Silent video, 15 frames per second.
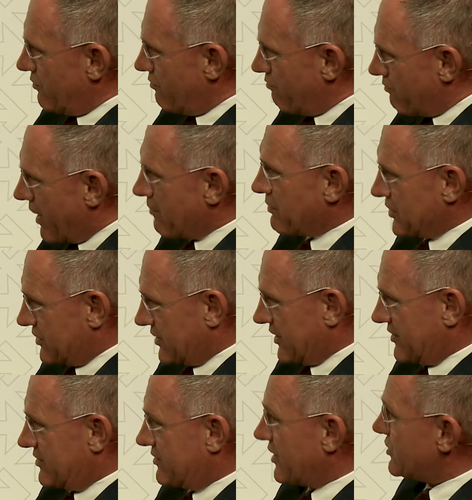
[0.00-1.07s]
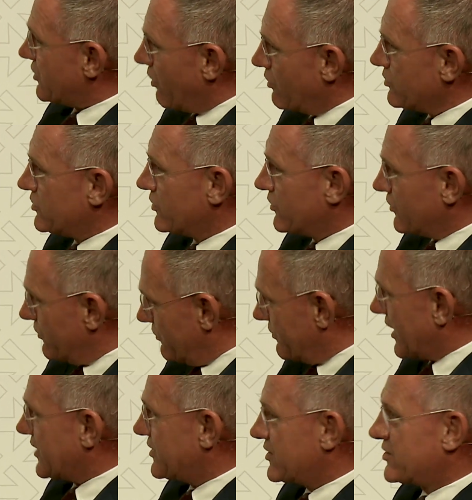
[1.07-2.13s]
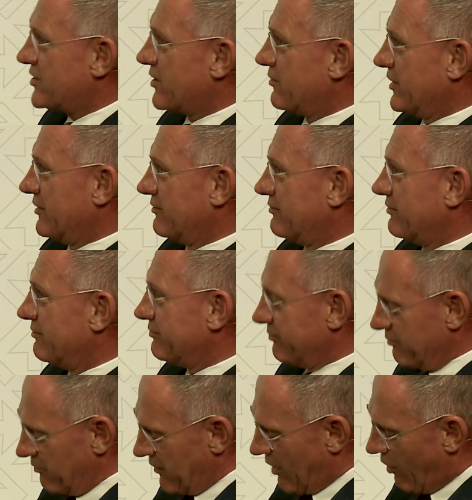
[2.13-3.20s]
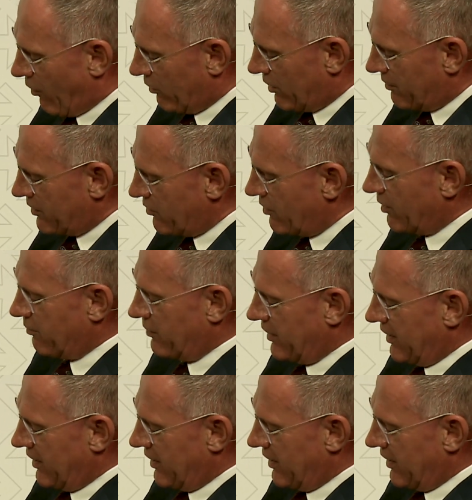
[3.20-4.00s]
member states. That's also necessary, all over Europe.